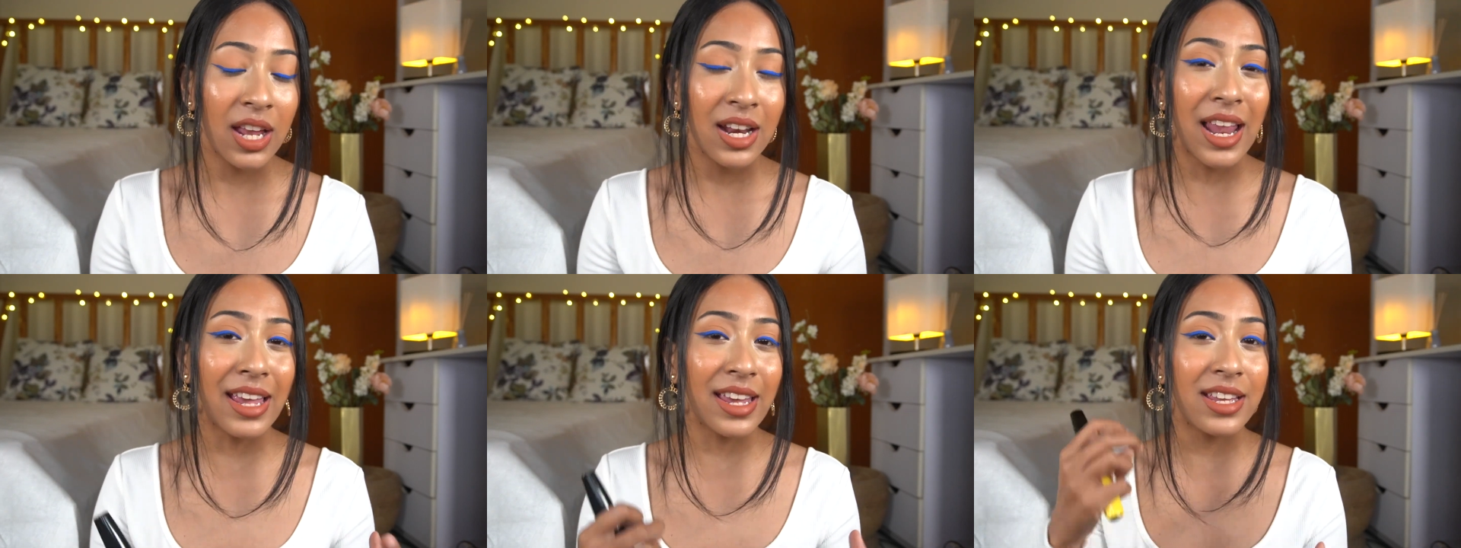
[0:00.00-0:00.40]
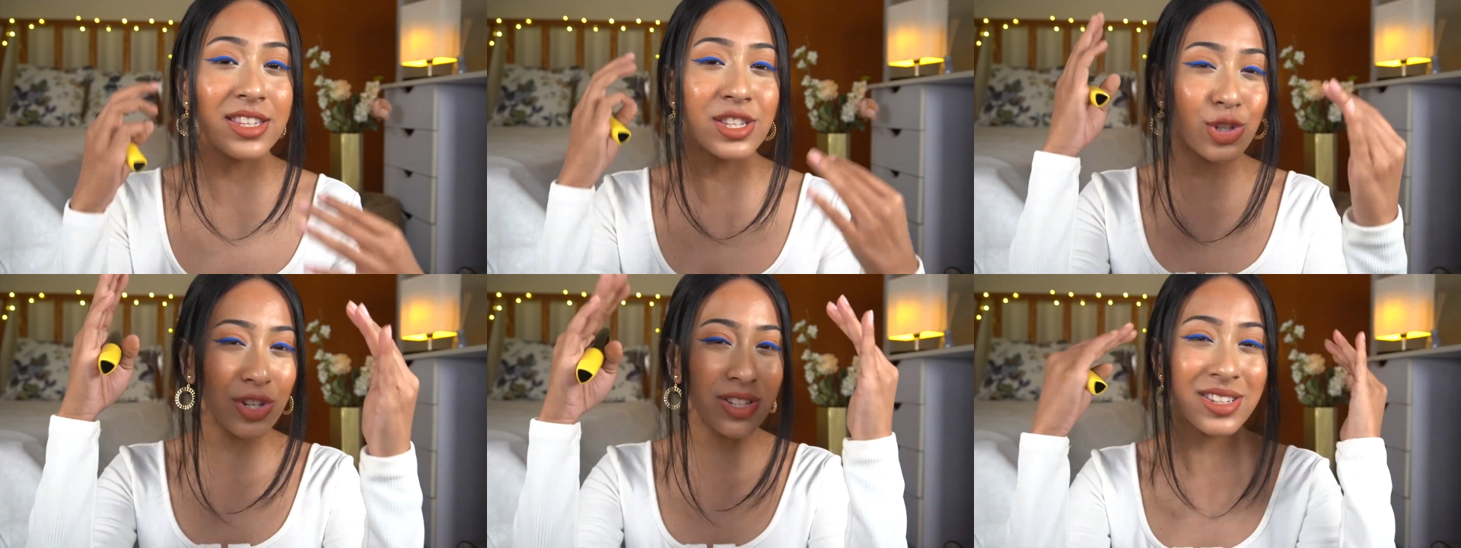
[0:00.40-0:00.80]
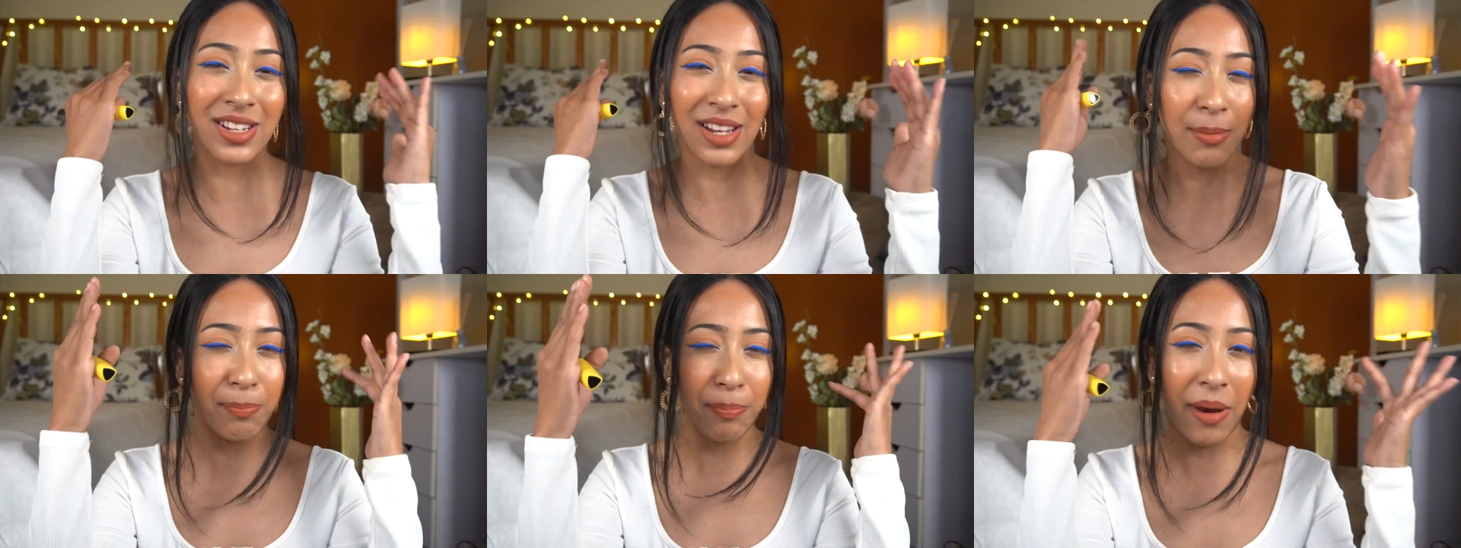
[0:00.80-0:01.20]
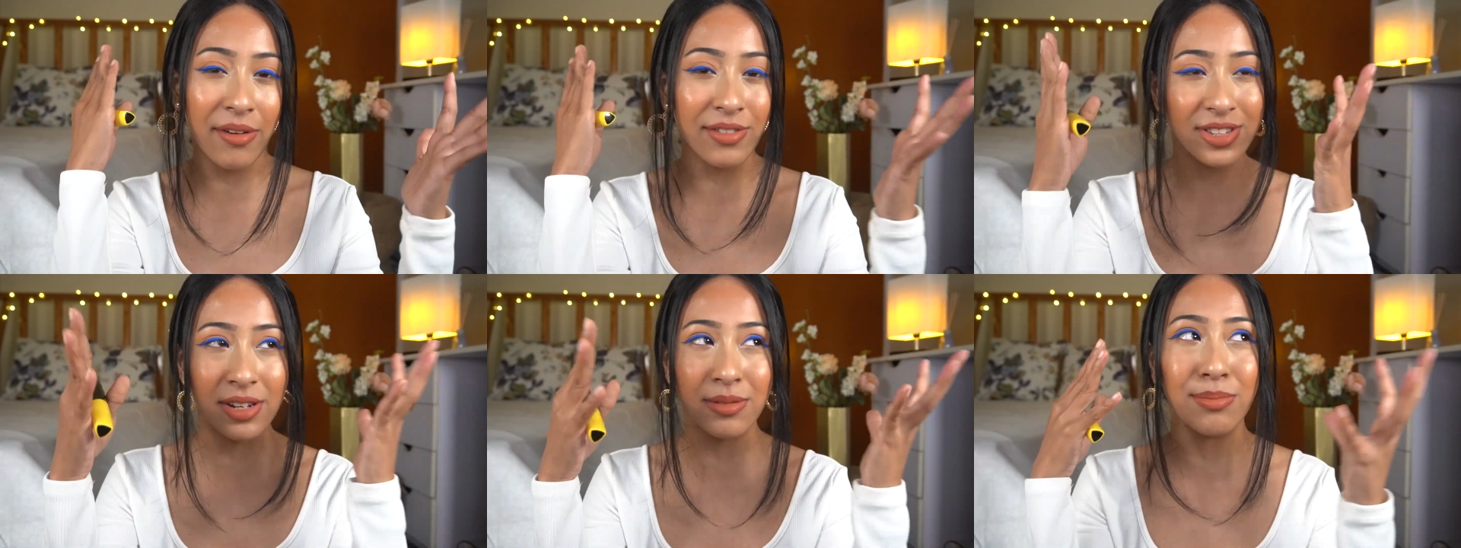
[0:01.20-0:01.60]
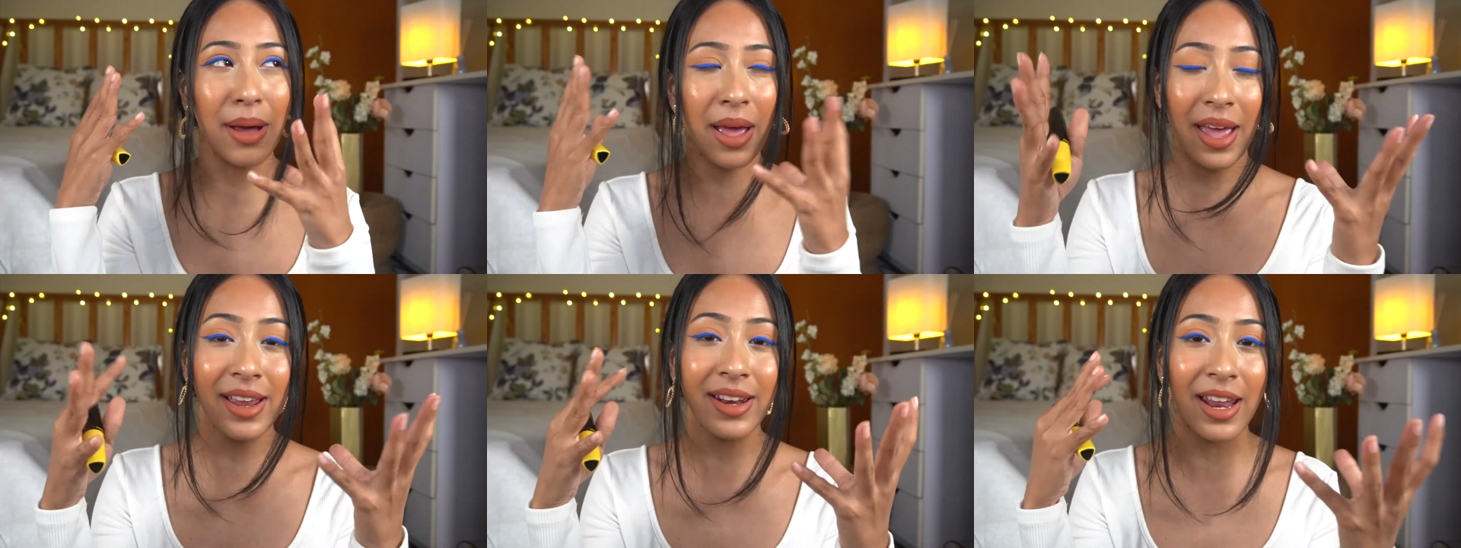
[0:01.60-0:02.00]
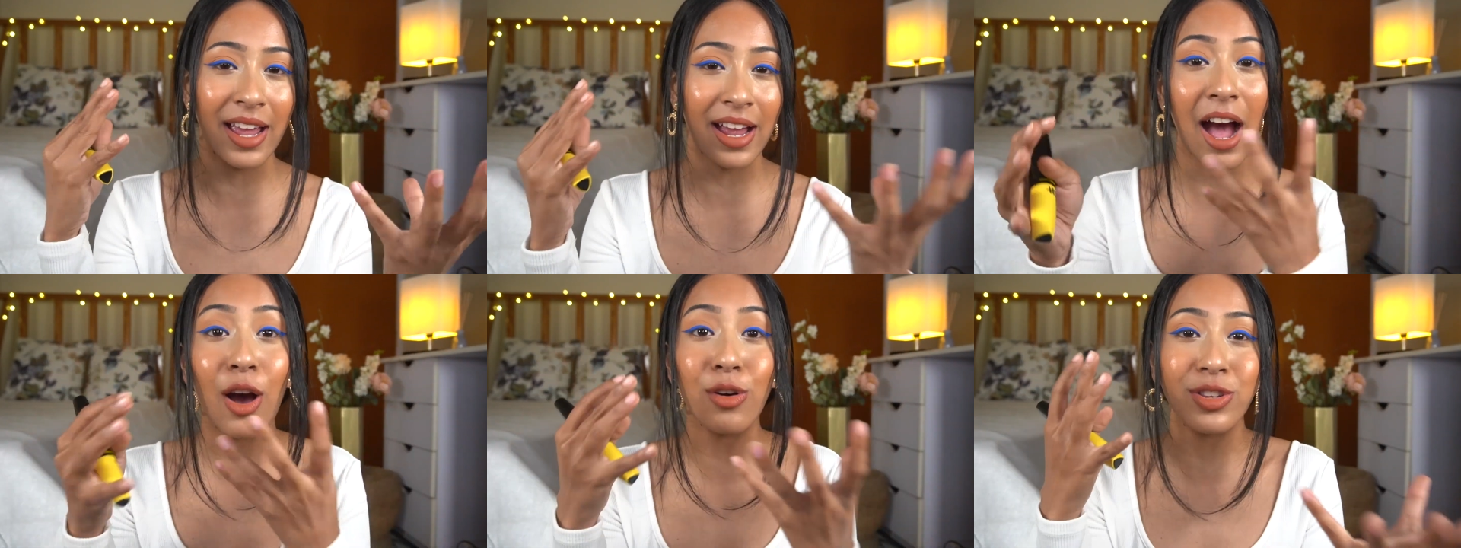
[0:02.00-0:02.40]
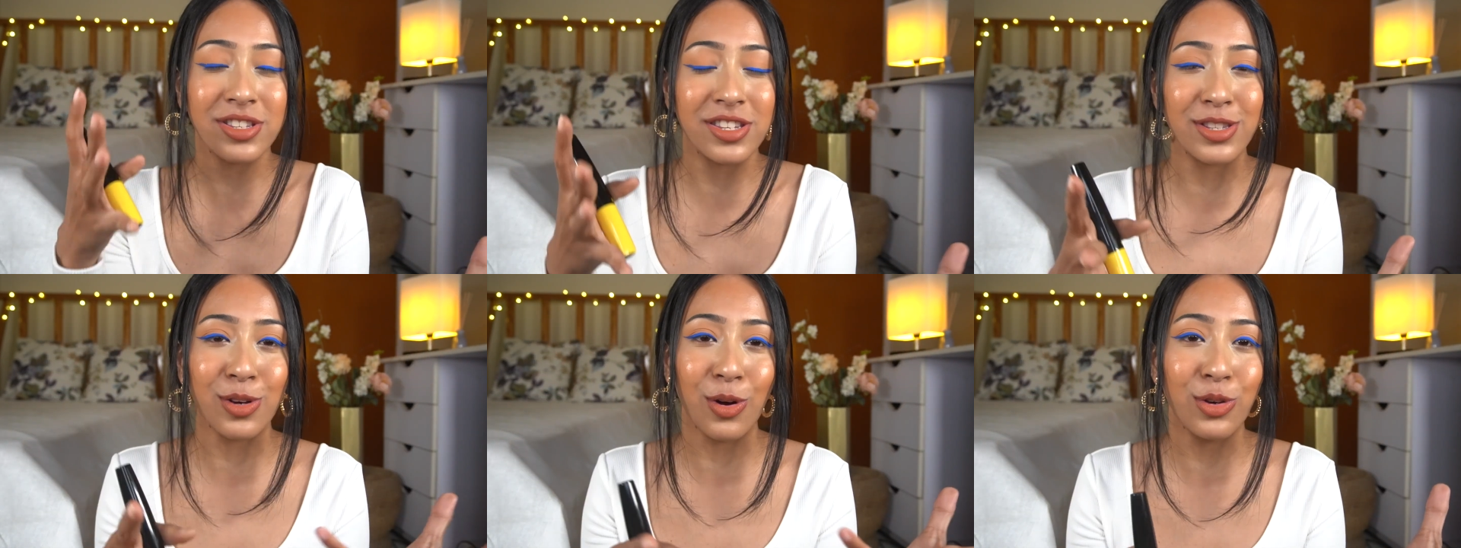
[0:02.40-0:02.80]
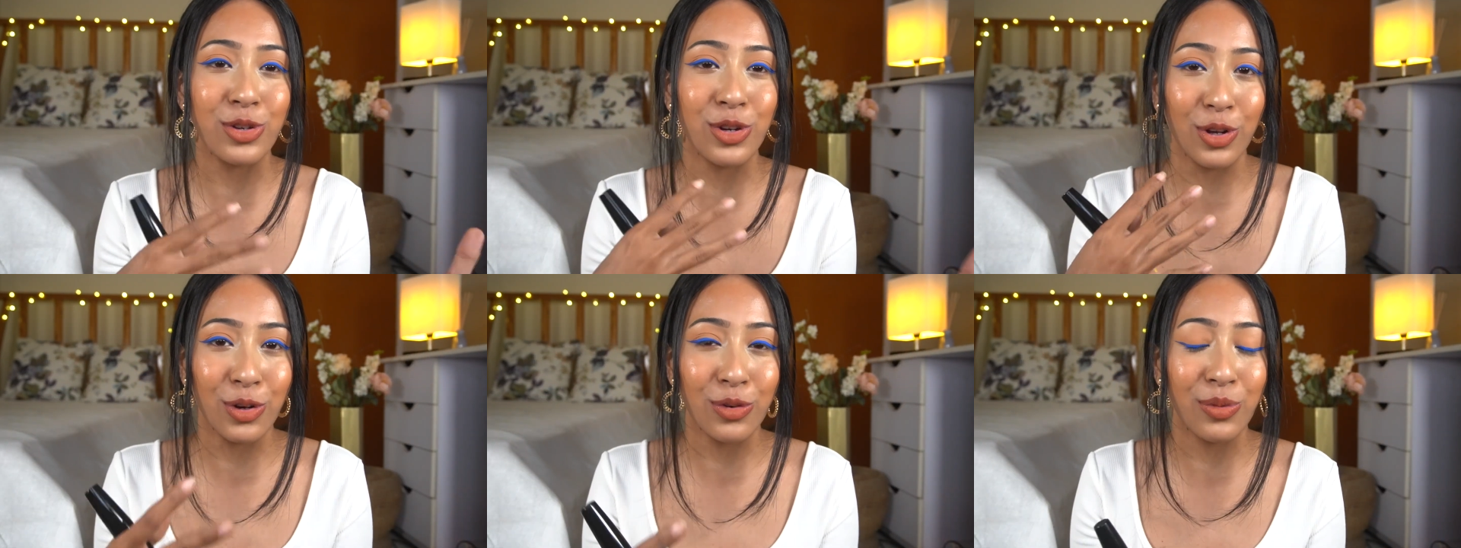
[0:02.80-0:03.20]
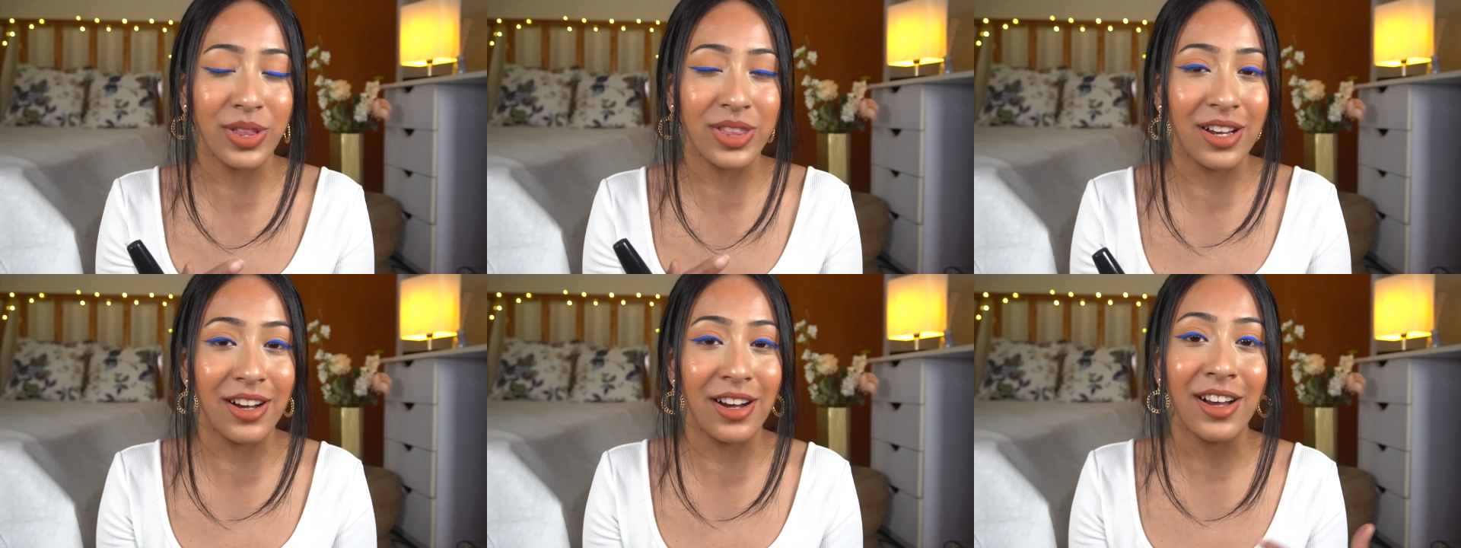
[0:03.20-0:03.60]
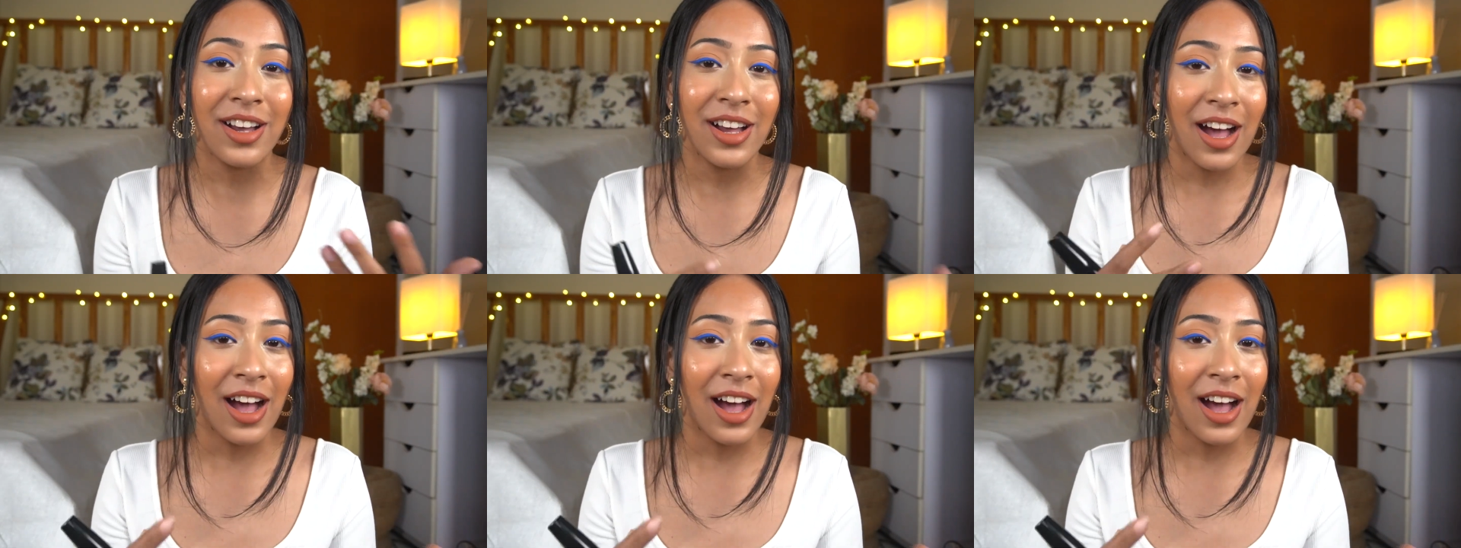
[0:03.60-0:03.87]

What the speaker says: like it's just a comparison in my head, like how this is going to look with the,